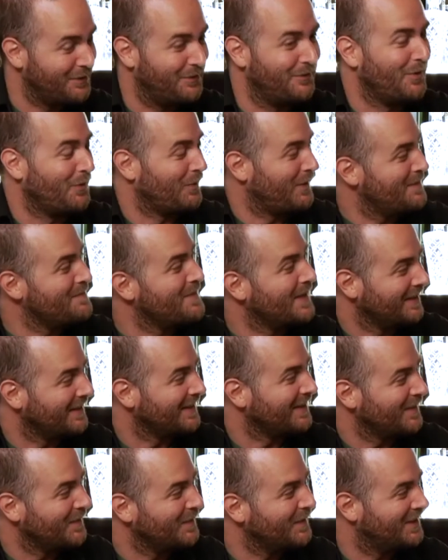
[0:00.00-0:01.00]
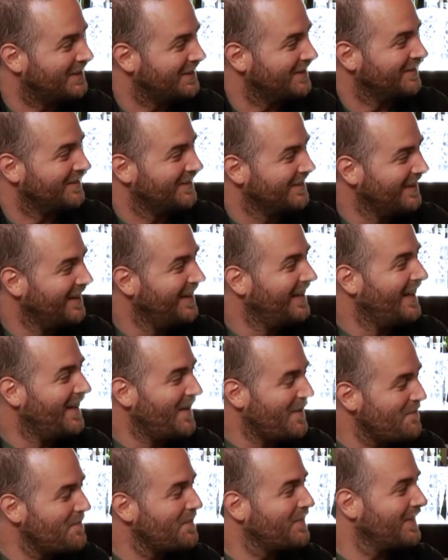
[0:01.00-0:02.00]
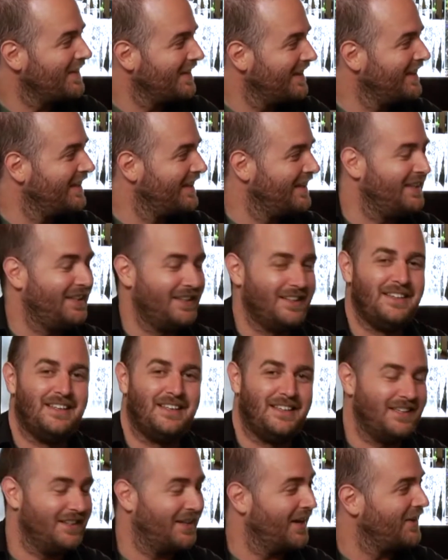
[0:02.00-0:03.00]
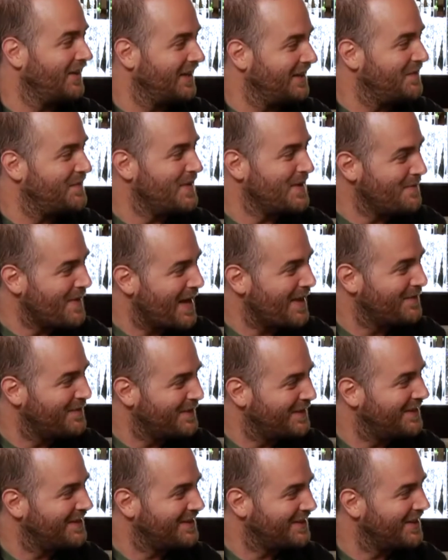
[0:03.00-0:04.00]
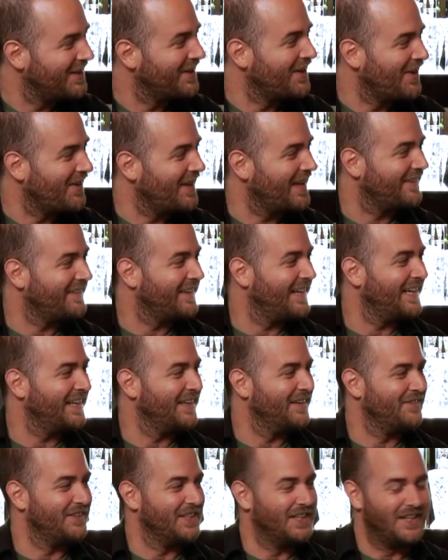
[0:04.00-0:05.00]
is 40 million, which is, you don't need to be a mathematician to know that's a hell of a